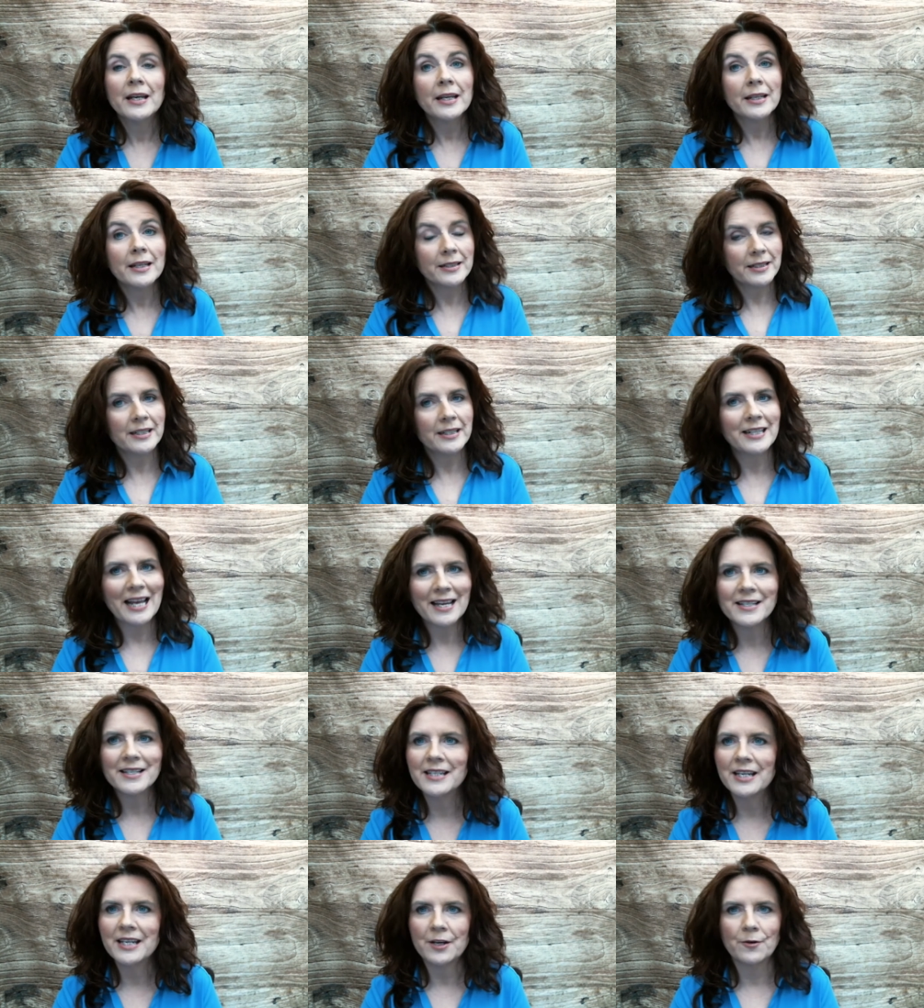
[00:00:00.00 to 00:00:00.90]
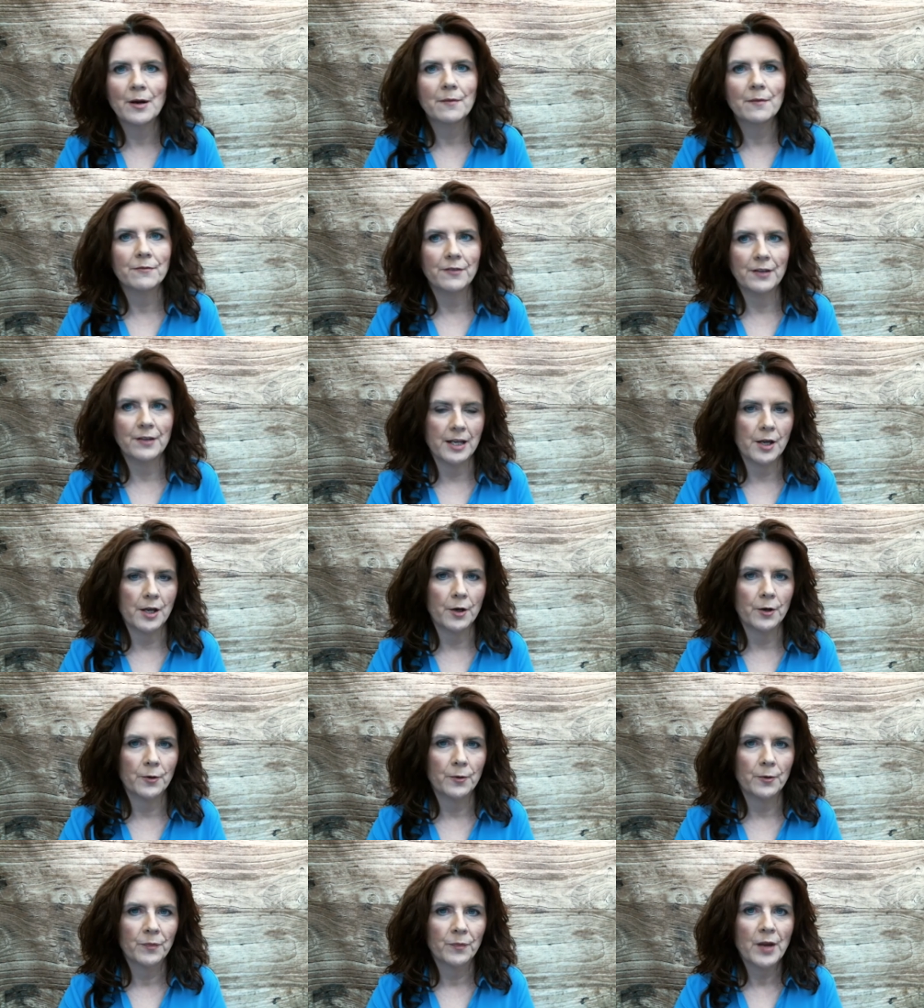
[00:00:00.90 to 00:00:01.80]
In today's Gear Up
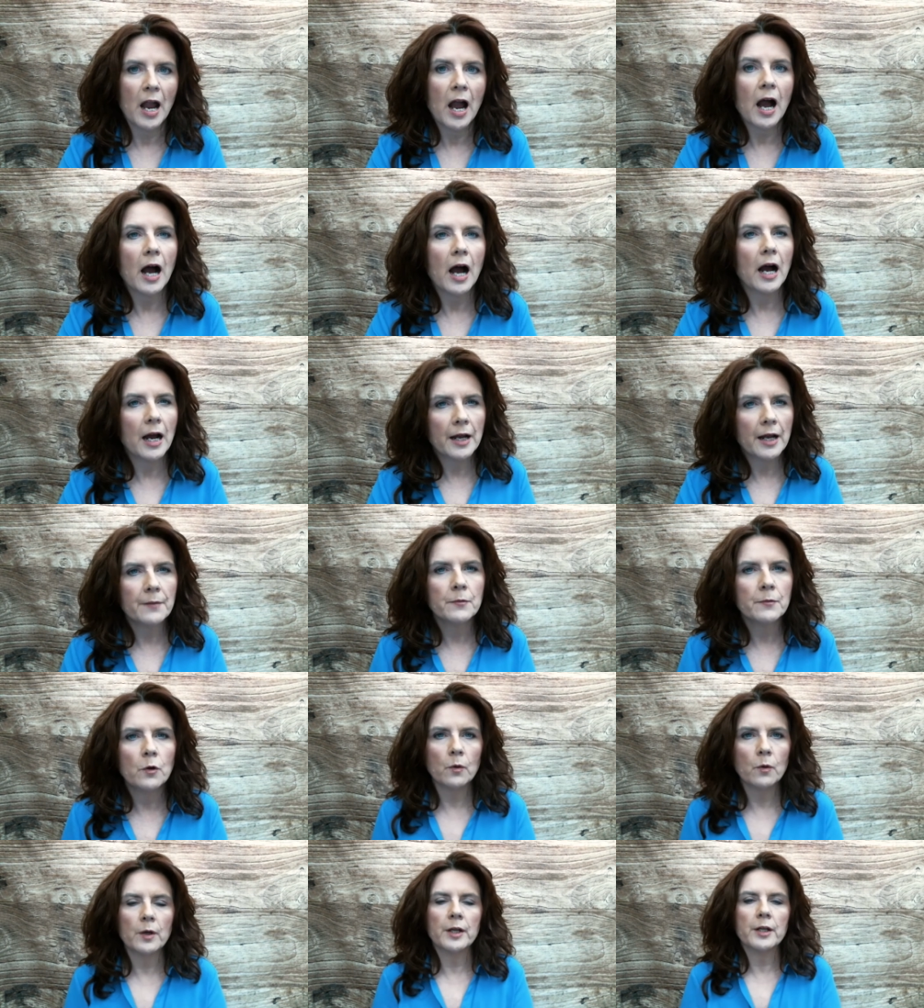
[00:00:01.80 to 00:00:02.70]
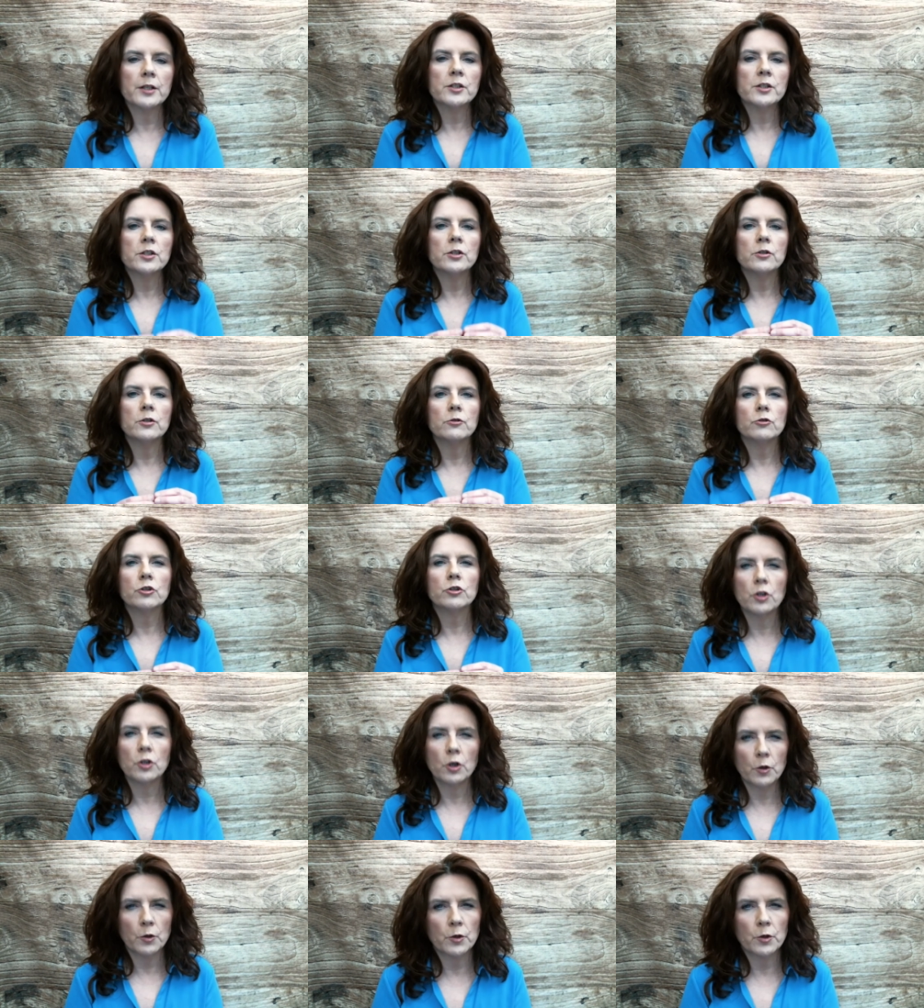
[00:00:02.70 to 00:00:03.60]
video, I'm going to
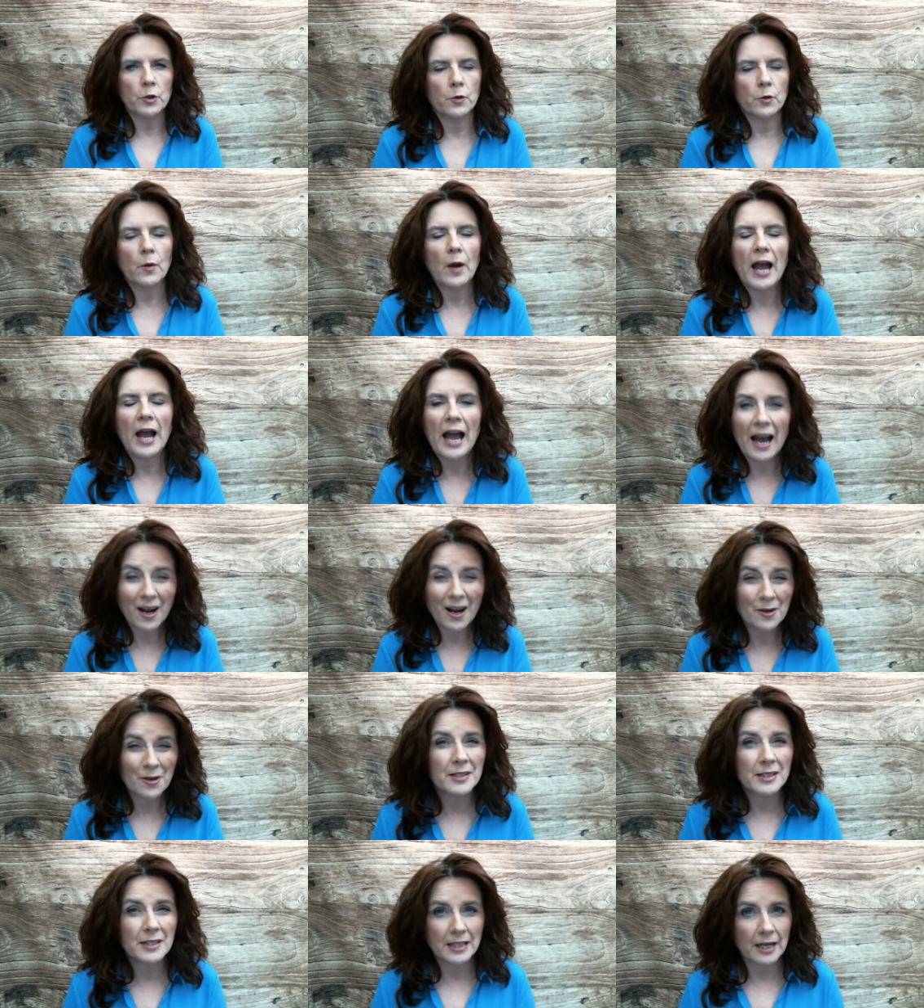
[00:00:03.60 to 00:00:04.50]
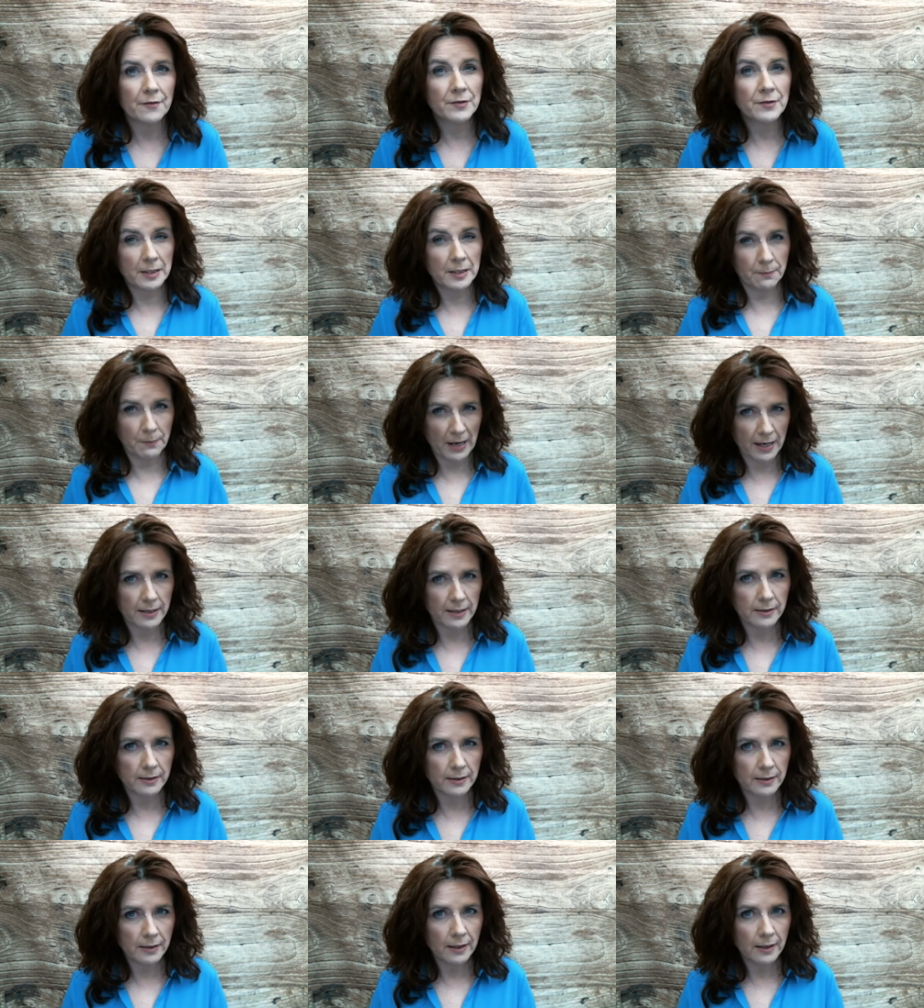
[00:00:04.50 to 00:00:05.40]
show you how to save
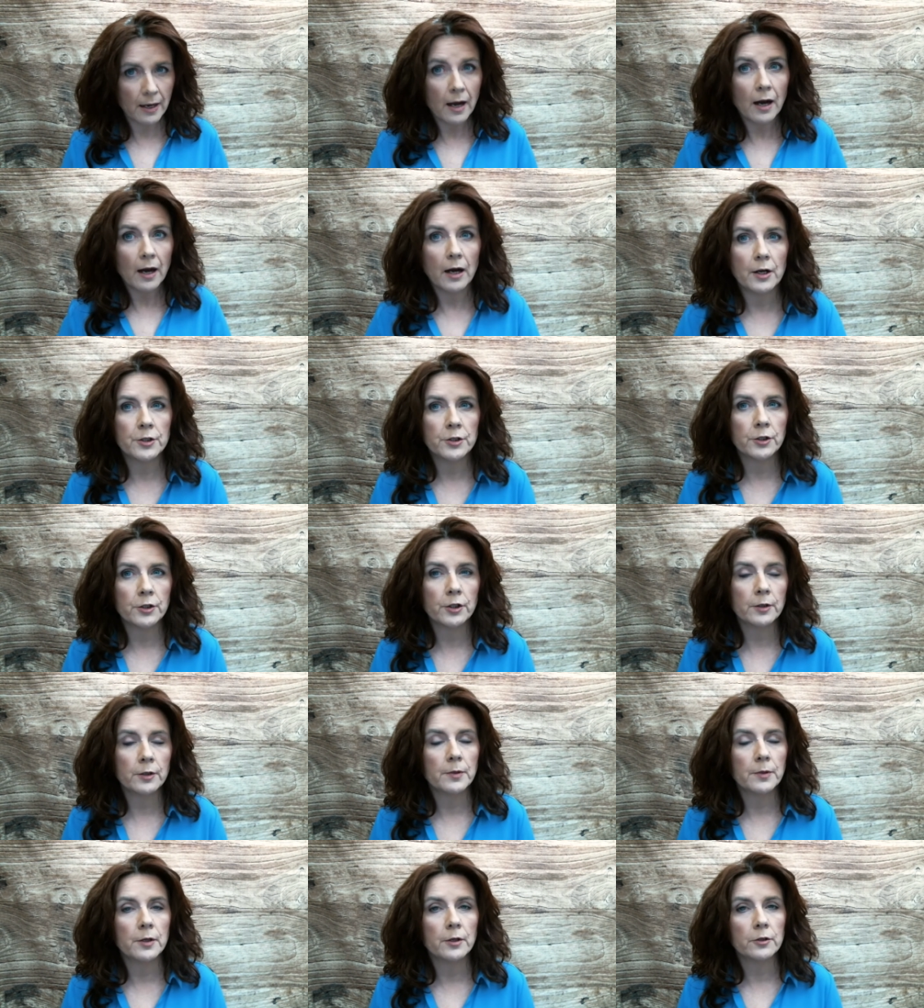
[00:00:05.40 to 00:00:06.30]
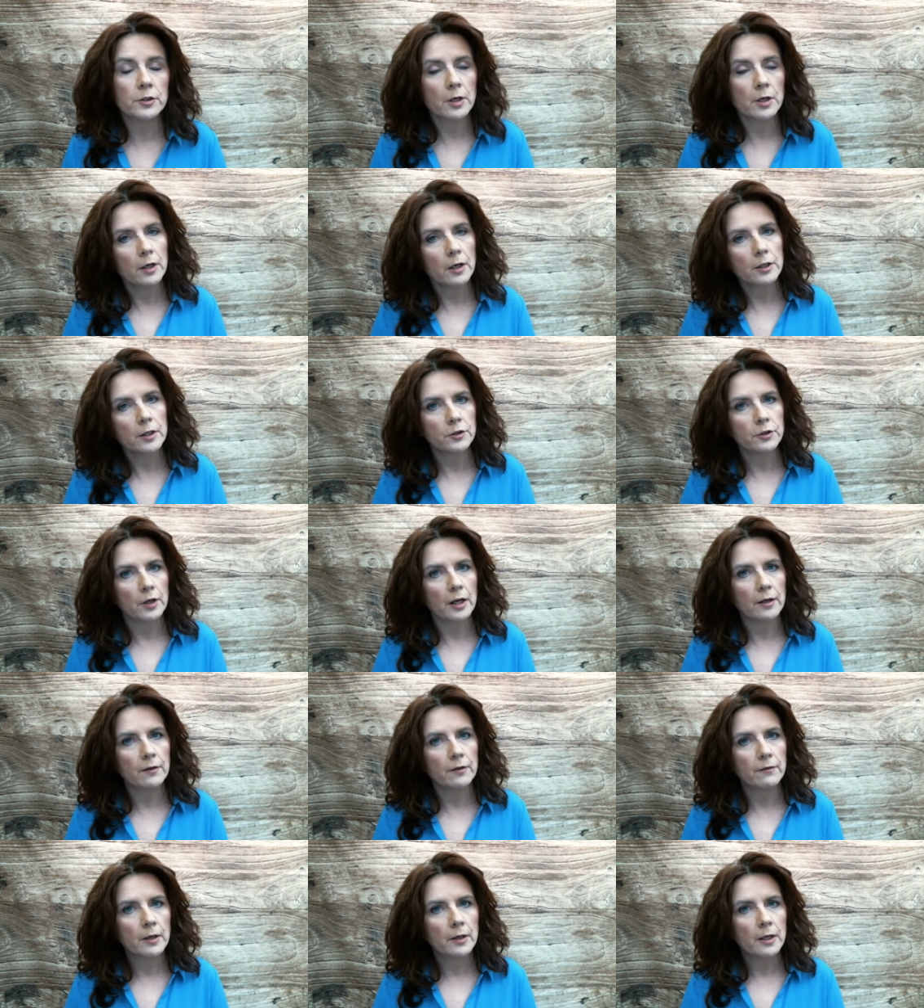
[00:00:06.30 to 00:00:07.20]
space on your computer's hard
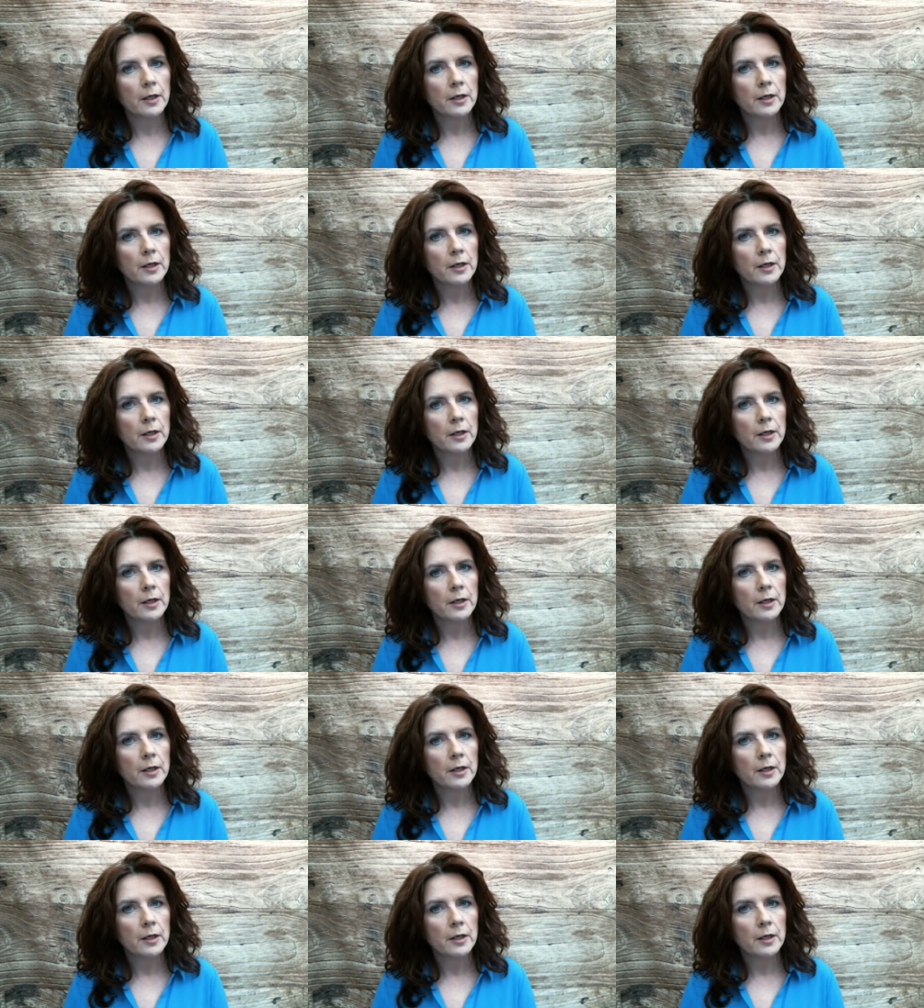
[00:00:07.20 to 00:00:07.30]
drive